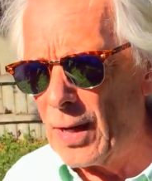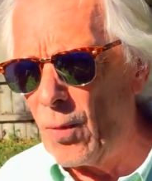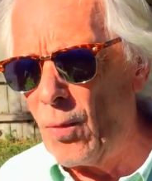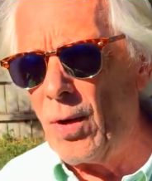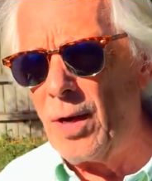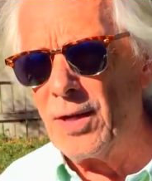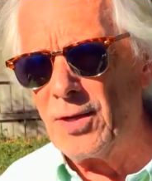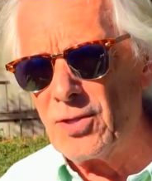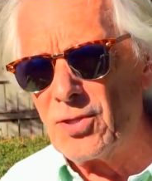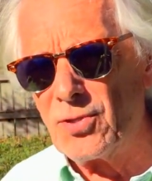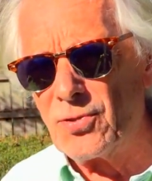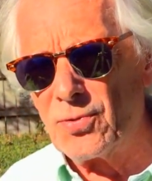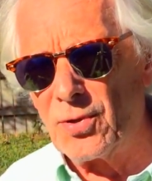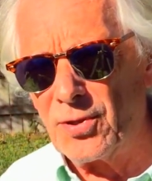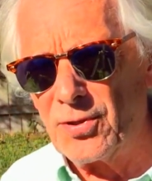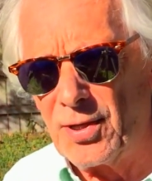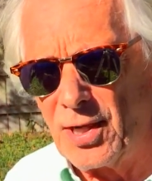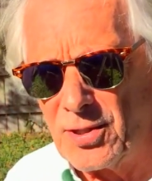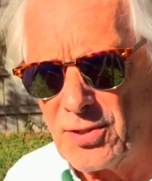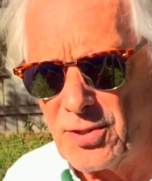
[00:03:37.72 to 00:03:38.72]
I wanted to just sort
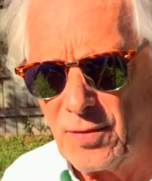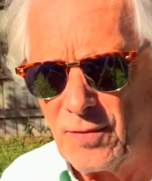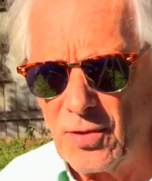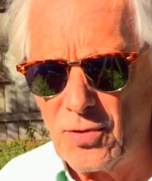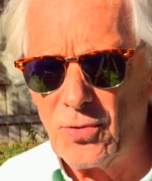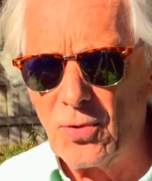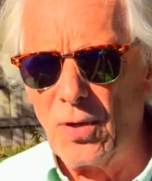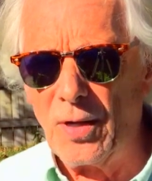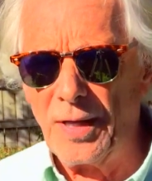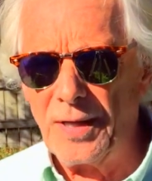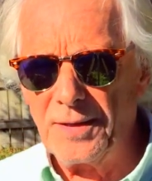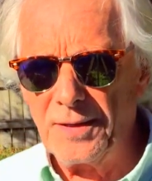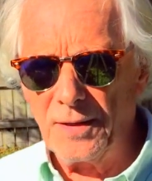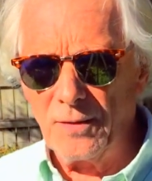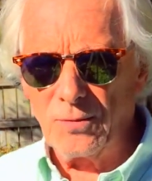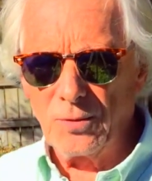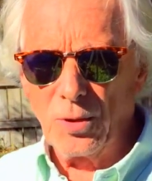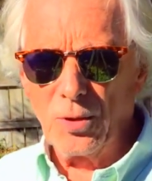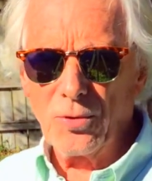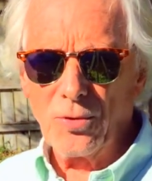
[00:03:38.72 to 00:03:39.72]
of touch on this whole idea
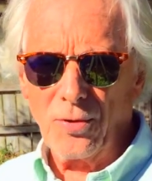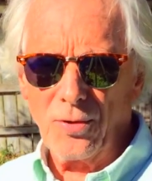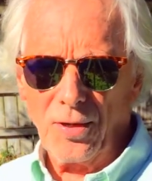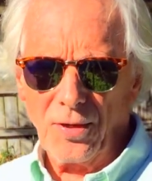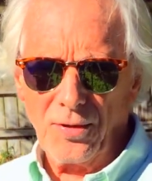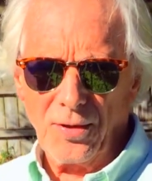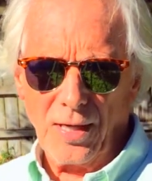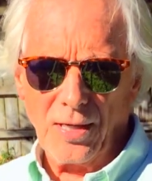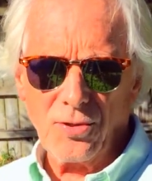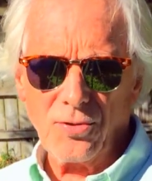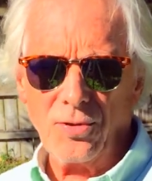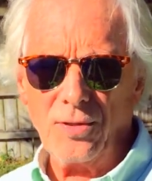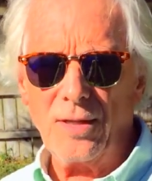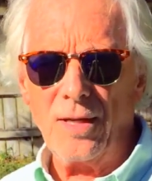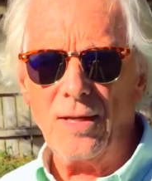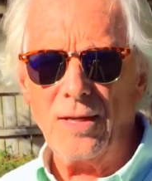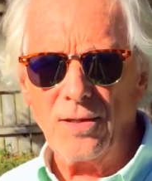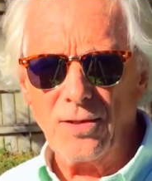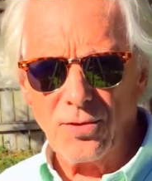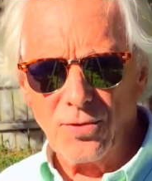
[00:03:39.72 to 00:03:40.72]
of glucuronidation
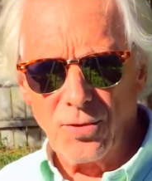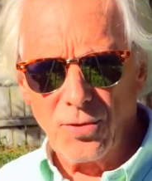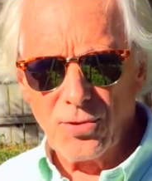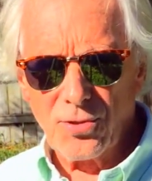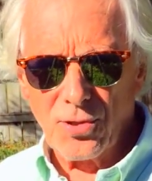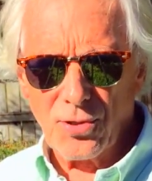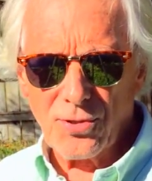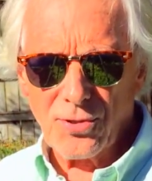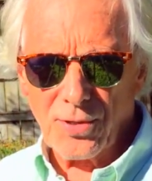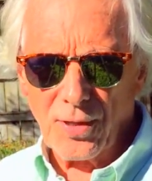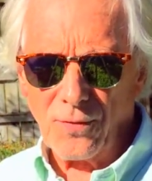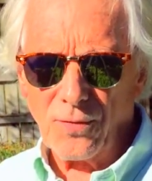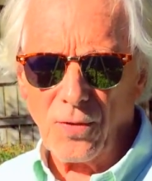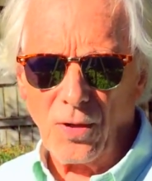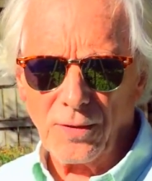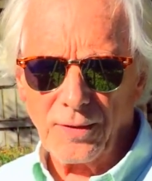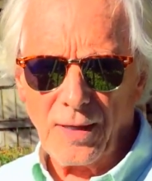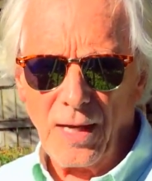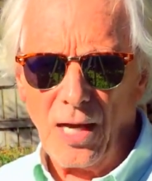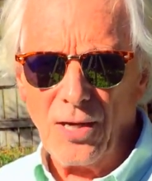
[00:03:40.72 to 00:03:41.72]
and introduce this stuff
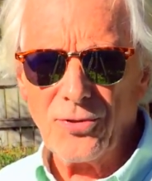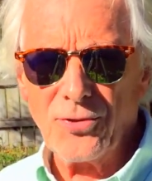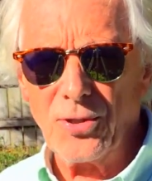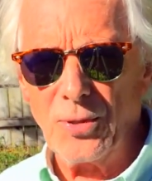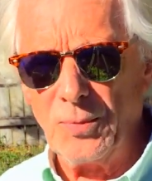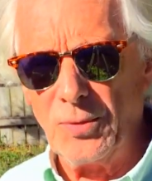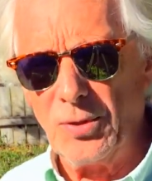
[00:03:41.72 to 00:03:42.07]
called calcium